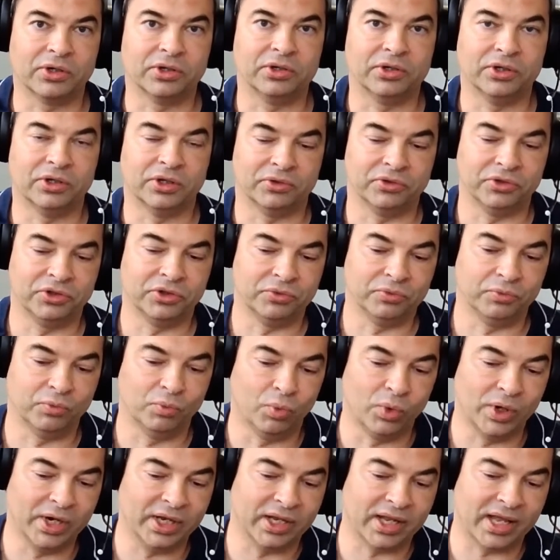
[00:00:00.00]
You
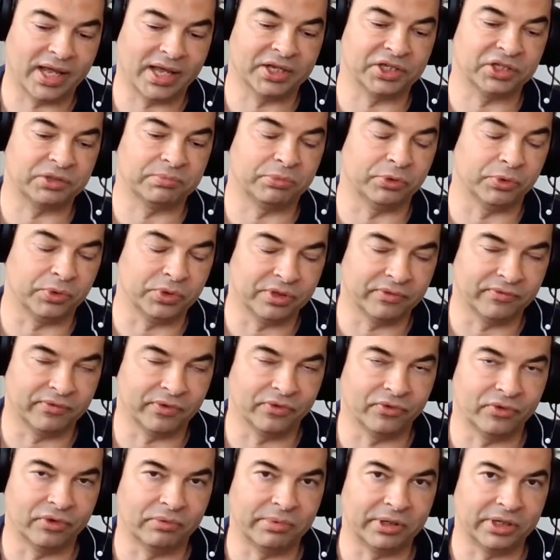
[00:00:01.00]
will exploit the
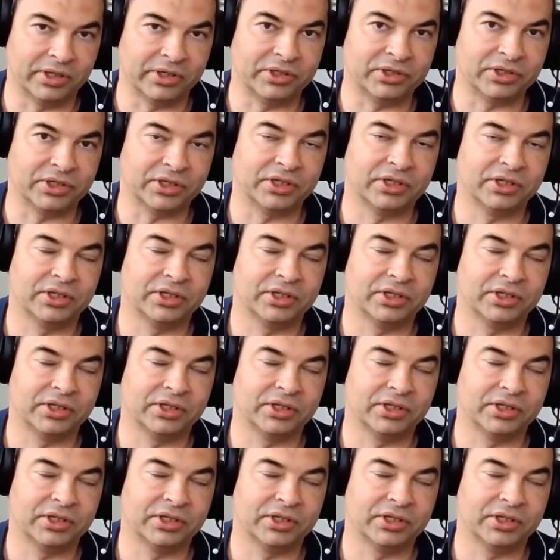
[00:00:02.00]
vulnerability.